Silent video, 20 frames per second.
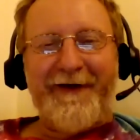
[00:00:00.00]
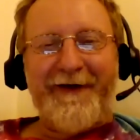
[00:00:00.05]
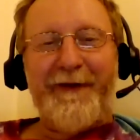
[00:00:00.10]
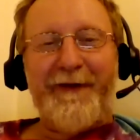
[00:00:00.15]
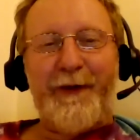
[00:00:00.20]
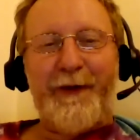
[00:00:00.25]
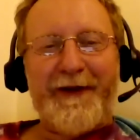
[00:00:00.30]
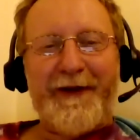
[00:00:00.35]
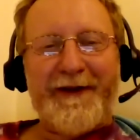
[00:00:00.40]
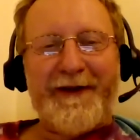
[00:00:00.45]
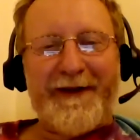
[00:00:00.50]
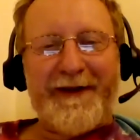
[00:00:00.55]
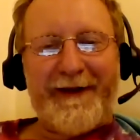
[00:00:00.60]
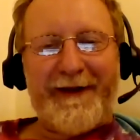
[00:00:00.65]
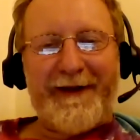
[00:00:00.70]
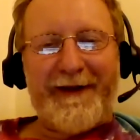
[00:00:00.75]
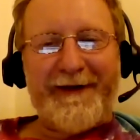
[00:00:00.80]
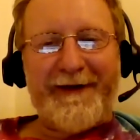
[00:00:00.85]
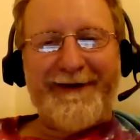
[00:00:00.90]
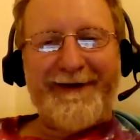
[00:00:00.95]
viewers,
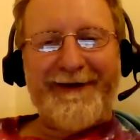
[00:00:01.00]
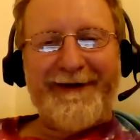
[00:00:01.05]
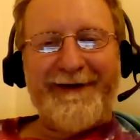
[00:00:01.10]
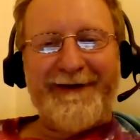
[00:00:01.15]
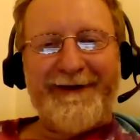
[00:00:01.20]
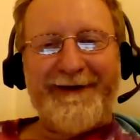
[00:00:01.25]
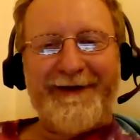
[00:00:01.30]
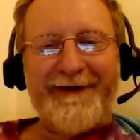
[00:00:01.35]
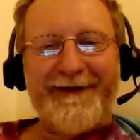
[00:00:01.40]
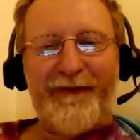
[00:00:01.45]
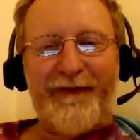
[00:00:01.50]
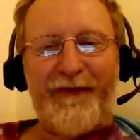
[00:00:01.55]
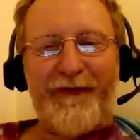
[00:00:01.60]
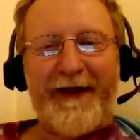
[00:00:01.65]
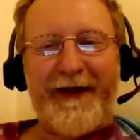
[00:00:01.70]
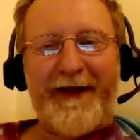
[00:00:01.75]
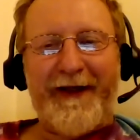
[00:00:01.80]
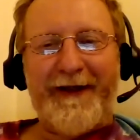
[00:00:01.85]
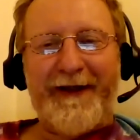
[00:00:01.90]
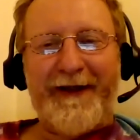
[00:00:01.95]
Alan,
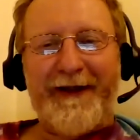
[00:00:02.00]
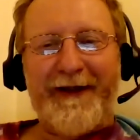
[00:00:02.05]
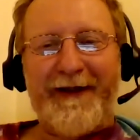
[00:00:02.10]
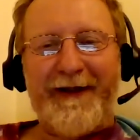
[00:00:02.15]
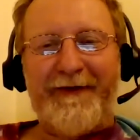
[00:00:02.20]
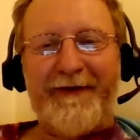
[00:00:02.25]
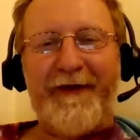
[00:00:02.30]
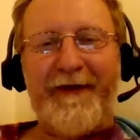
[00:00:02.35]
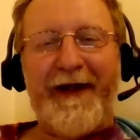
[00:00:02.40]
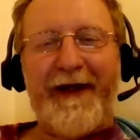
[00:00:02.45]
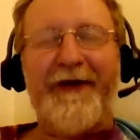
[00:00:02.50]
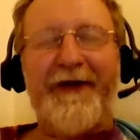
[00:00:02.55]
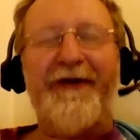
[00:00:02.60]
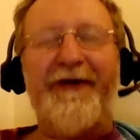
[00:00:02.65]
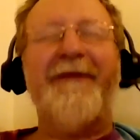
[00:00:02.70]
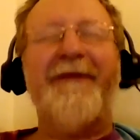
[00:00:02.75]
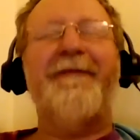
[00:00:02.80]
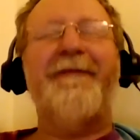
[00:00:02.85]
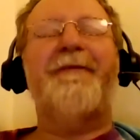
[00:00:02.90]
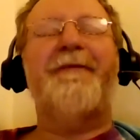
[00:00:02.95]
Ray, and
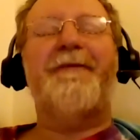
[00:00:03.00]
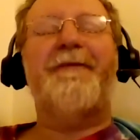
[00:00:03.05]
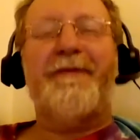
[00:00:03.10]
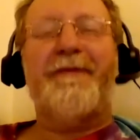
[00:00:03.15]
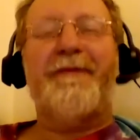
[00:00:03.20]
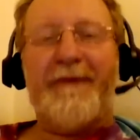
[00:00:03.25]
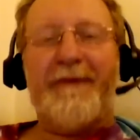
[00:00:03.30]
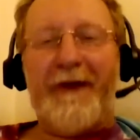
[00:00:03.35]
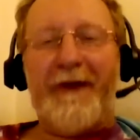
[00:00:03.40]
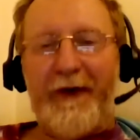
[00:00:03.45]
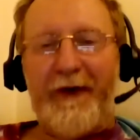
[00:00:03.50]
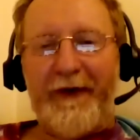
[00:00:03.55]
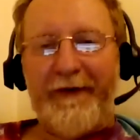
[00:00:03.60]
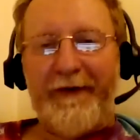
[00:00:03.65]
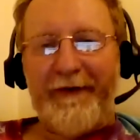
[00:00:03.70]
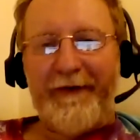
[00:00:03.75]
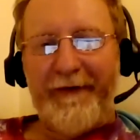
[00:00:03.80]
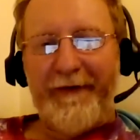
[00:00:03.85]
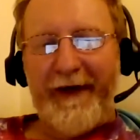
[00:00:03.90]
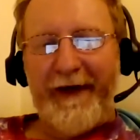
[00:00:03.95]
Valerie. Oh,
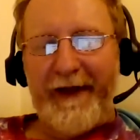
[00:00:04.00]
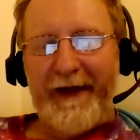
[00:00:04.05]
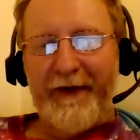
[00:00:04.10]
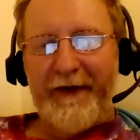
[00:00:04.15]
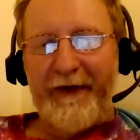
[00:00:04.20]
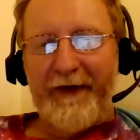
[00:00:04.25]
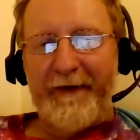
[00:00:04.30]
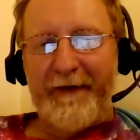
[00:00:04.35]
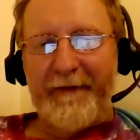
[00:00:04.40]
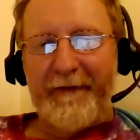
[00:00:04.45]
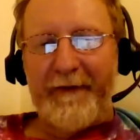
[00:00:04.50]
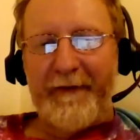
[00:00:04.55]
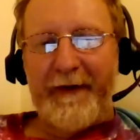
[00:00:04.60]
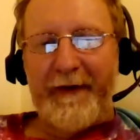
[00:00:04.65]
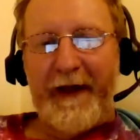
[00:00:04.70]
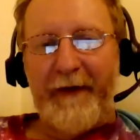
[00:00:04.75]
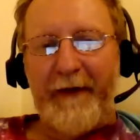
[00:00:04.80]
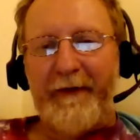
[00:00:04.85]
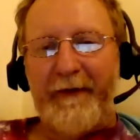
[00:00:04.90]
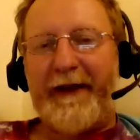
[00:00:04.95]
here, Valerie.
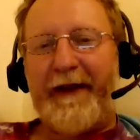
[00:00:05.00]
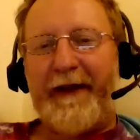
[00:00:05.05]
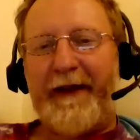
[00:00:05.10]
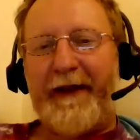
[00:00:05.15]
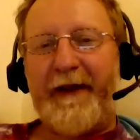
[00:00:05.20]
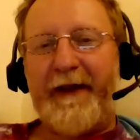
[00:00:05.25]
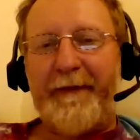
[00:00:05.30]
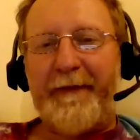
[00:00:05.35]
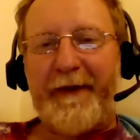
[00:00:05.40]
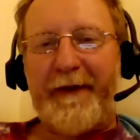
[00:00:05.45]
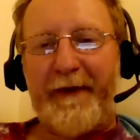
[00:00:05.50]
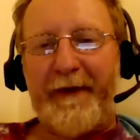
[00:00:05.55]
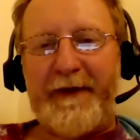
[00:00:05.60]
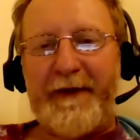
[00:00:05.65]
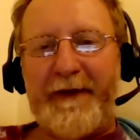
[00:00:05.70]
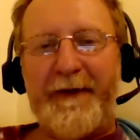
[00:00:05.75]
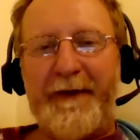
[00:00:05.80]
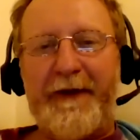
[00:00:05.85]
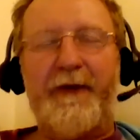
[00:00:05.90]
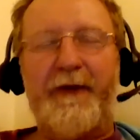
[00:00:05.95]
I will hang up and I will
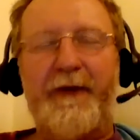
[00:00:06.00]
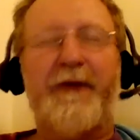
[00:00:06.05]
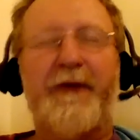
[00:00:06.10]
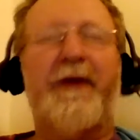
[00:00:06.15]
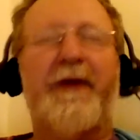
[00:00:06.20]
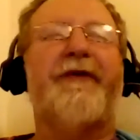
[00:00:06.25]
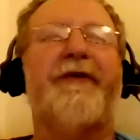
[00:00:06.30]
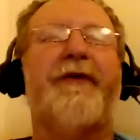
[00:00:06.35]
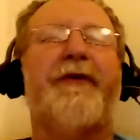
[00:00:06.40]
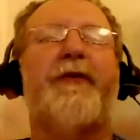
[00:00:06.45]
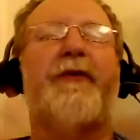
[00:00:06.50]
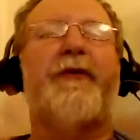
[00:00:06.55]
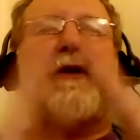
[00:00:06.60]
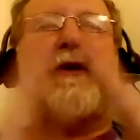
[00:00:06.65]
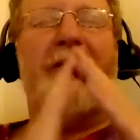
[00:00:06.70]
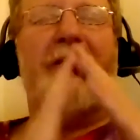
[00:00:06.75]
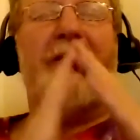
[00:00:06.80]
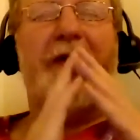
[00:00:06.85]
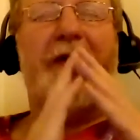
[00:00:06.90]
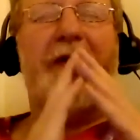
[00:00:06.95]
speak to you after
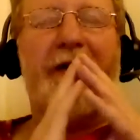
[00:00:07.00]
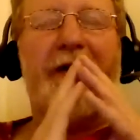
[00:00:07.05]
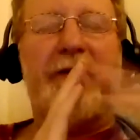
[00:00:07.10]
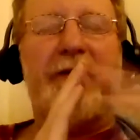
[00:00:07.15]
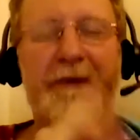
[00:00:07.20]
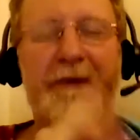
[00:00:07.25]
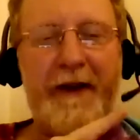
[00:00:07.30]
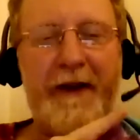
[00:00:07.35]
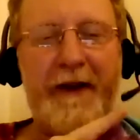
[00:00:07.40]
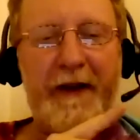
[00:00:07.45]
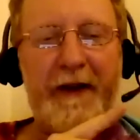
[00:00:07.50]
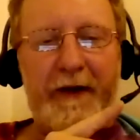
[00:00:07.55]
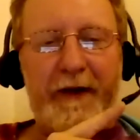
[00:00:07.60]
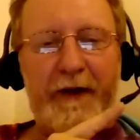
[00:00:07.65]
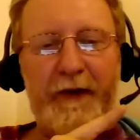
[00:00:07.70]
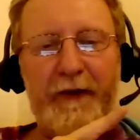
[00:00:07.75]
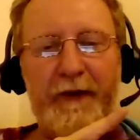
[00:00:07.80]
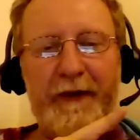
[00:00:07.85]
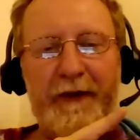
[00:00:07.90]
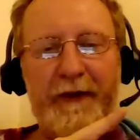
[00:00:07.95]
we uh,
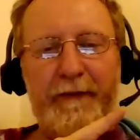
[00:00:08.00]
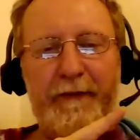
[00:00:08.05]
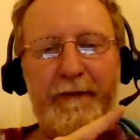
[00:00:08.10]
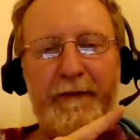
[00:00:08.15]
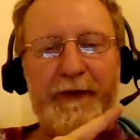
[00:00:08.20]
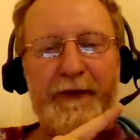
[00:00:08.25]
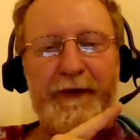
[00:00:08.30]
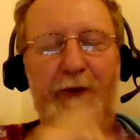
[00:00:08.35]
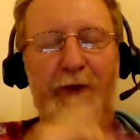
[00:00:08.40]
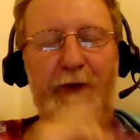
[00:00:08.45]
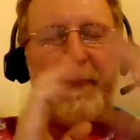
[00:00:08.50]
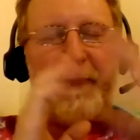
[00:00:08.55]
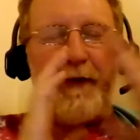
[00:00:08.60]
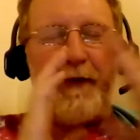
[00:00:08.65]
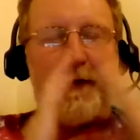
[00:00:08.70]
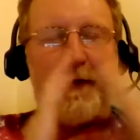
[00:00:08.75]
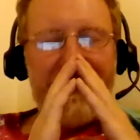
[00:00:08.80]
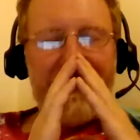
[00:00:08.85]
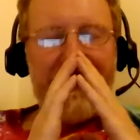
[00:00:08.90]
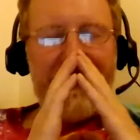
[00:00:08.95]
do the stop the
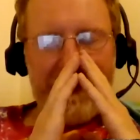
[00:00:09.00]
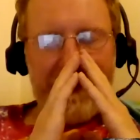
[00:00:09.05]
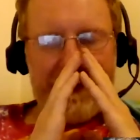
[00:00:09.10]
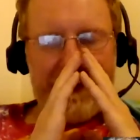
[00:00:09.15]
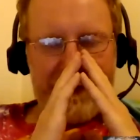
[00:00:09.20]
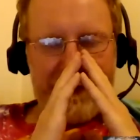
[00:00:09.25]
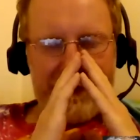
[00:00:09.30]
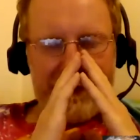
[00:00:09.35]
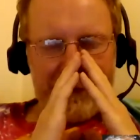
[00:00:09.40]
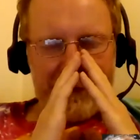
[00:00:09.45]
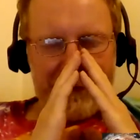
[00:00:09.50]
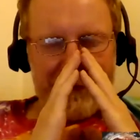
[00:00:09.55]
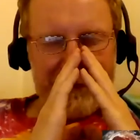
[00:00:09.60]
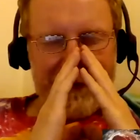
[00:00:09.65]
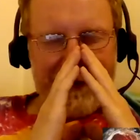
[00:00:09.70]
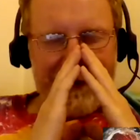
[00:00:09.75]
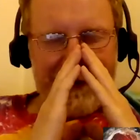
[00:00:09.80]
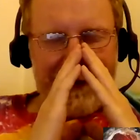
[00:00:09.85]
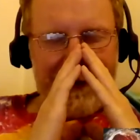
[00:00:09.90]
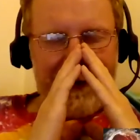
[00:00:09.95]
broadcast.
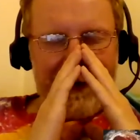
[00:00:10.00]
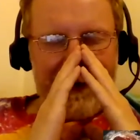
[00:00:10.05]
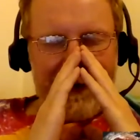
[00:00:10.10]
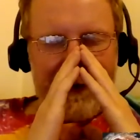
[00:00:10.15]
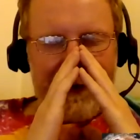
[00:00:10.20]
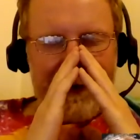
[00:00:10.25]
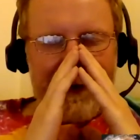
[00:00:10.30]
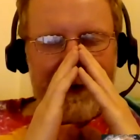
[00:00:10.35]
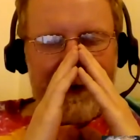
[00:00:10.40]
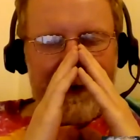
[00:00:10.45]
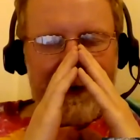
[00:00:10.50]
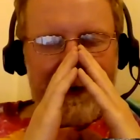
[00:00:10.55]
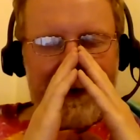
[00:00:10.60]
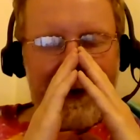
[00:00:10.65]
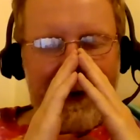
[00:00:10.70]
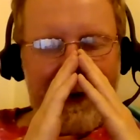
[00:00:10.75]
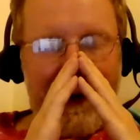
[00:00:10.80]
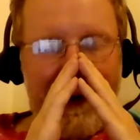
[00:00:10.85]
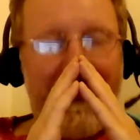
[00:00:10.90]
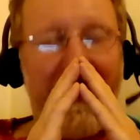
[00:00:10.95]

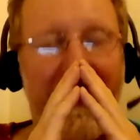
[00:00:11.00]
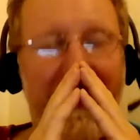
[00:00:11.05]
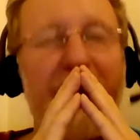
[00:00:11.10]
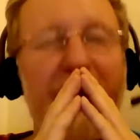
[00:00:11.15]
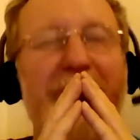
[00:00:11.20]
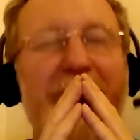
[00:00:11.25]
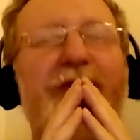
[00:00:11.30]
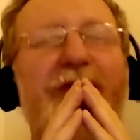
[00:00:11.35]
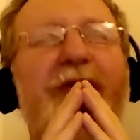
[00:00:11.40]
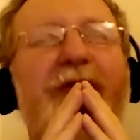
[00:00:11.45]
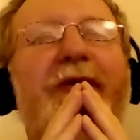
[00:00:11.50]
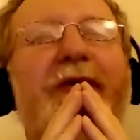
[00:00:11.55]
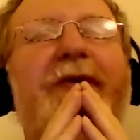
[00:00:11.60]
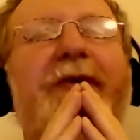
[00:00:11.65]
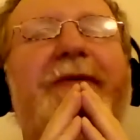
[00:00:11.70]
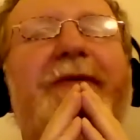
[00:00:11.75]
I, I wish you